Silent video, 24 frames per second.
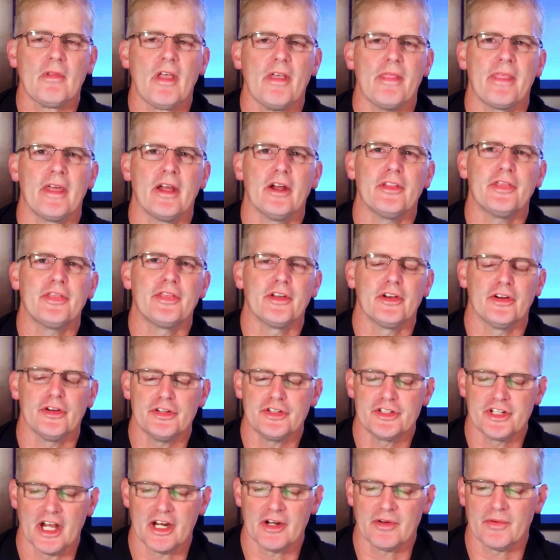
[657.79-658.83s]
their
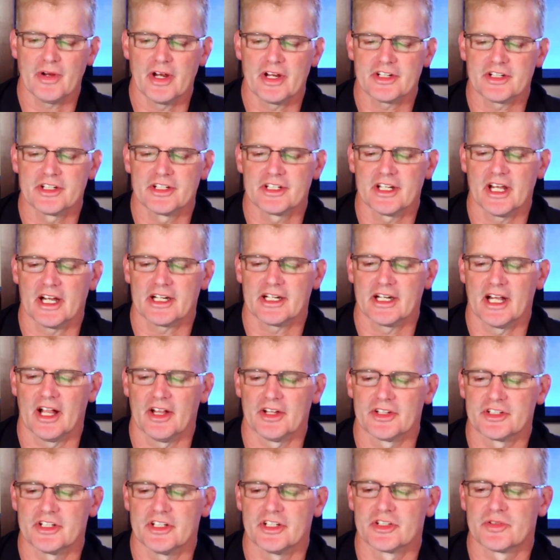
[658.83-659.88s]
third generation
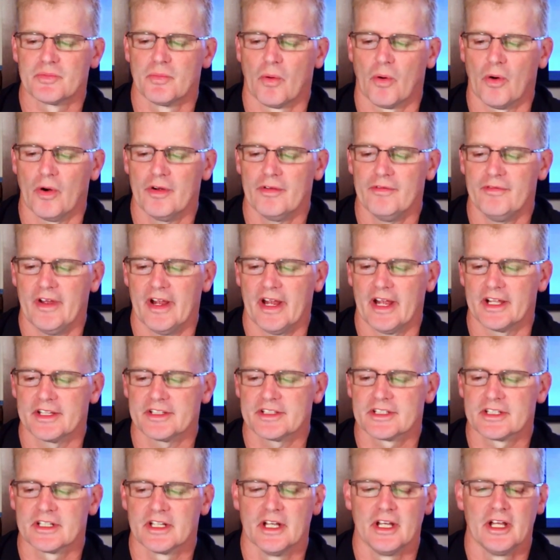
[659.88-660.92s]
technology is more
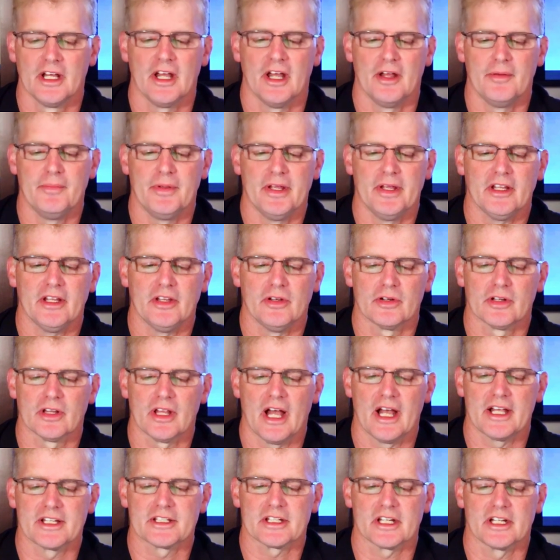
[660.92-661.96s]
advanced and
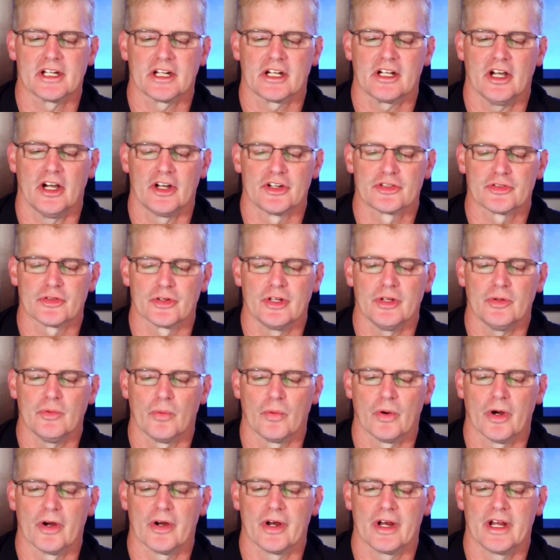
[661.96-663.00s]
utilized in a country
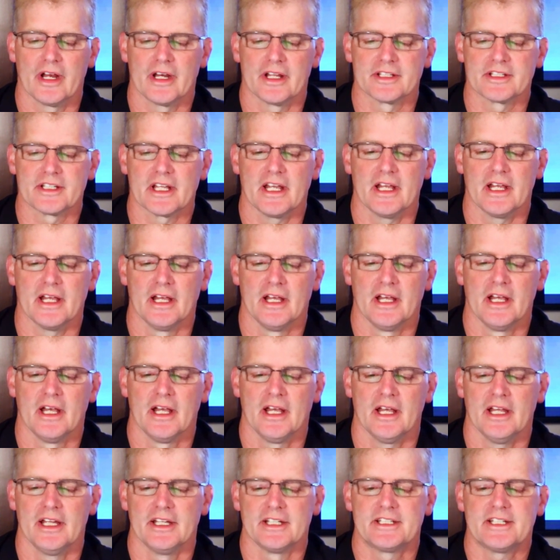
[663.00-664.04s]
where it is
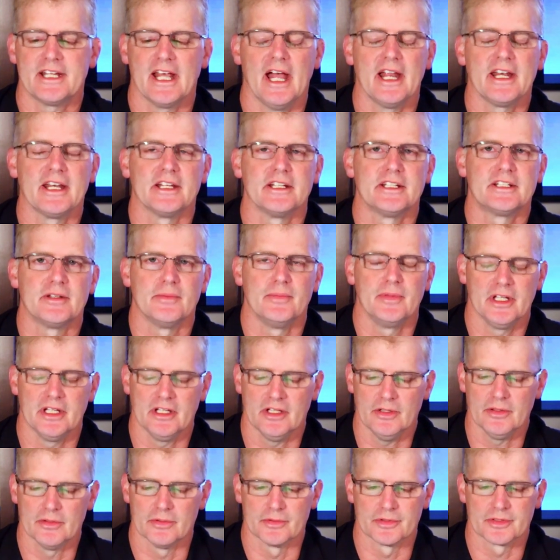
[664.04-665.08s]
intended to be
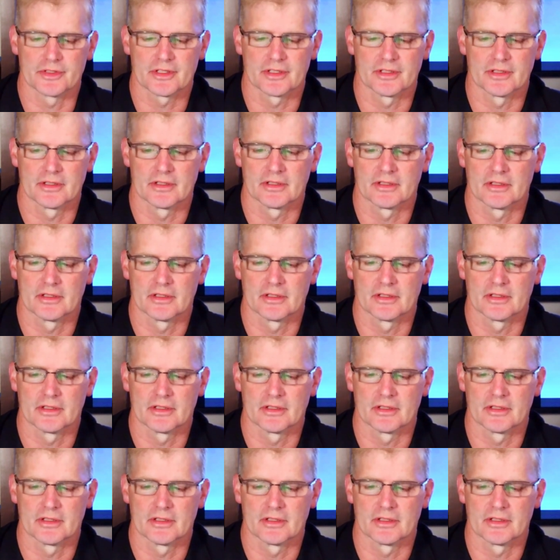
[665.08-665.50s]
used.